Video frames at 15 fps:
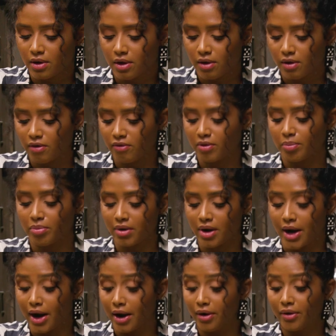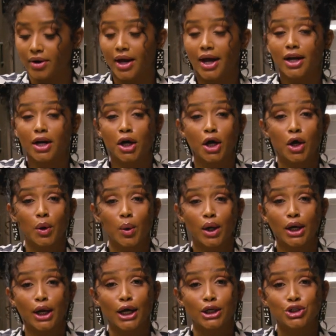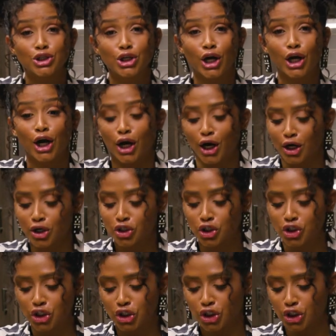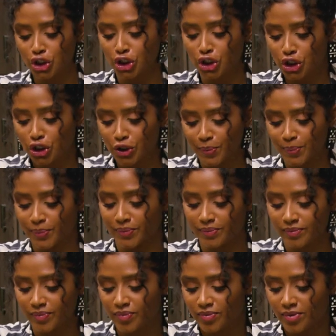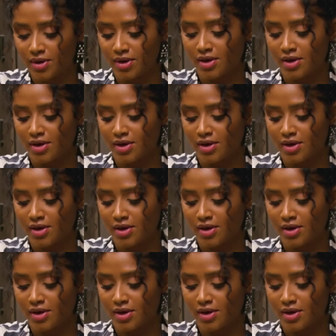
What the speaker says: of brown and coconut sugar. Shh. And